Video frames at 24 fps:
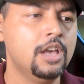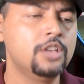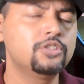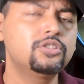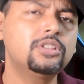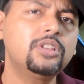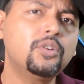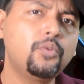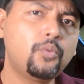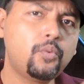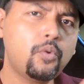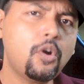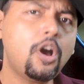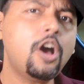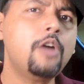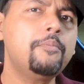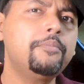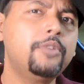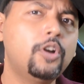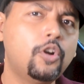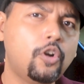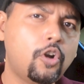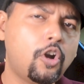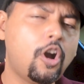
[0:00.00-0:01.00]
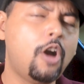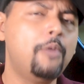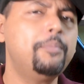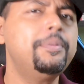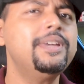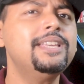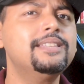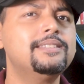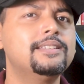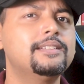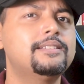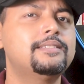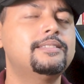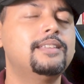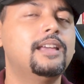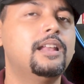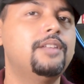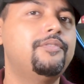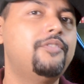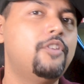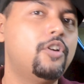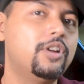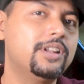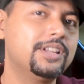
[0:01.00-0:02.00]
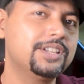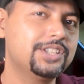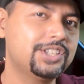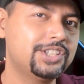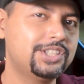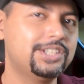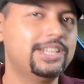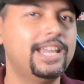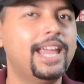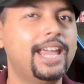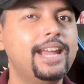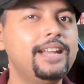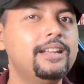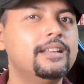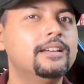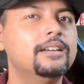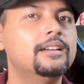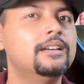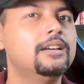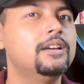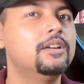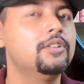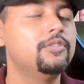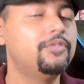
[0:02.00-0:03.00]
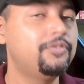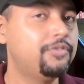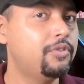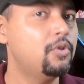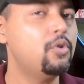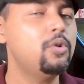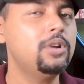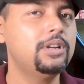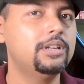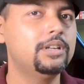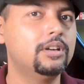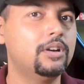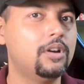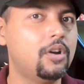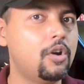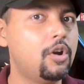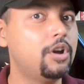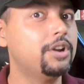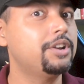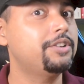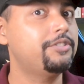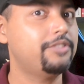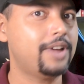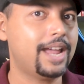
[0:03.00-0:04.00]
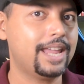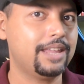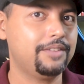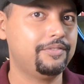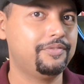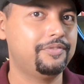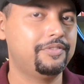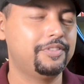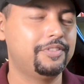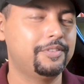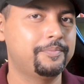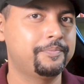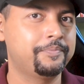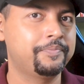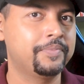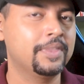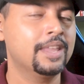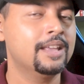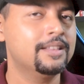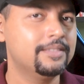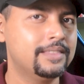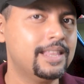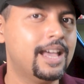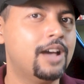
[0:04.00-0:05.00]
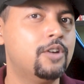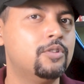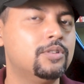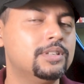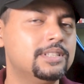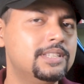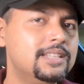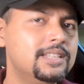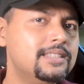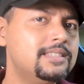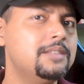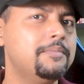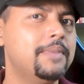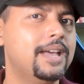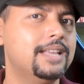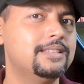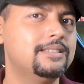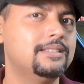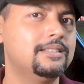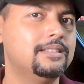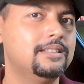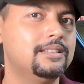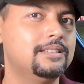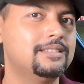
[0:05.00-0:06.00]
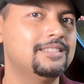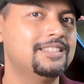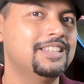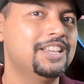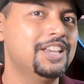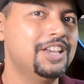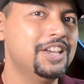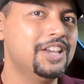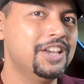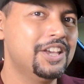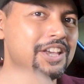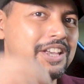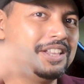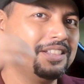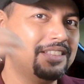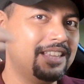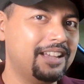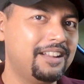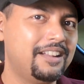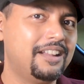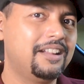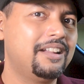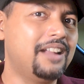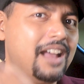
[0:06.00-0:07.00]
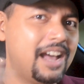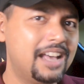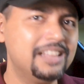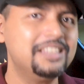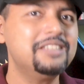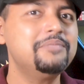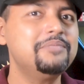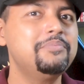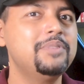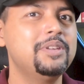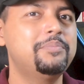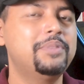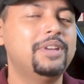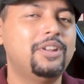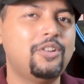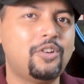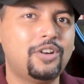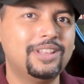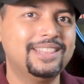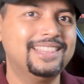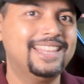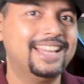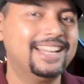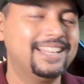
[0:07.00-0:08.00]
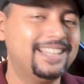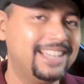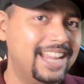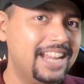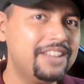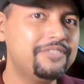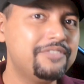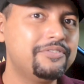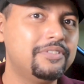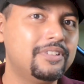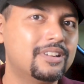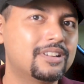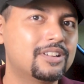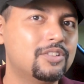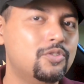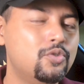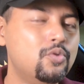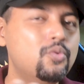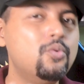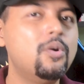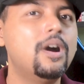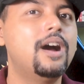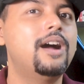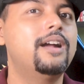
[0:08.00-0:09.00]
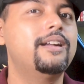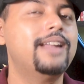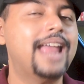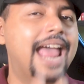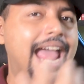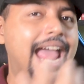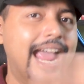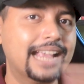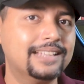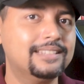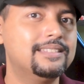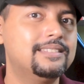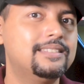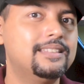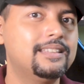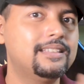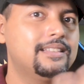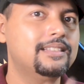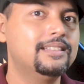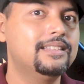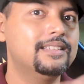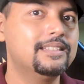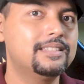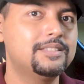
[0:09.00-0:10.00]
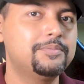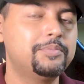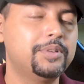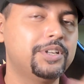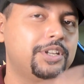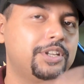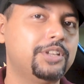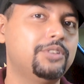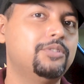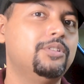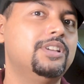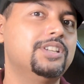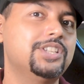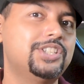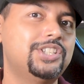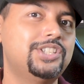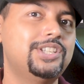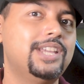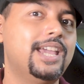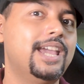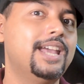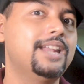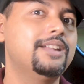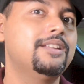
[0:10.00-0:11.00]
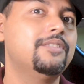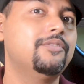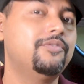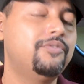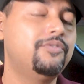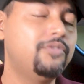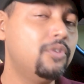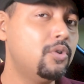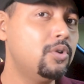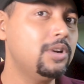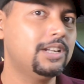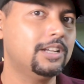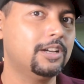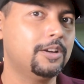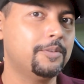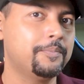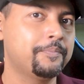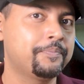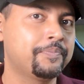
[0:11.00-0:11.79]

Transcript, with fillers: So the worm copies itself on a shared folder or drive. Now just imagine this, there are other people on that network who are accessing this particular shared folder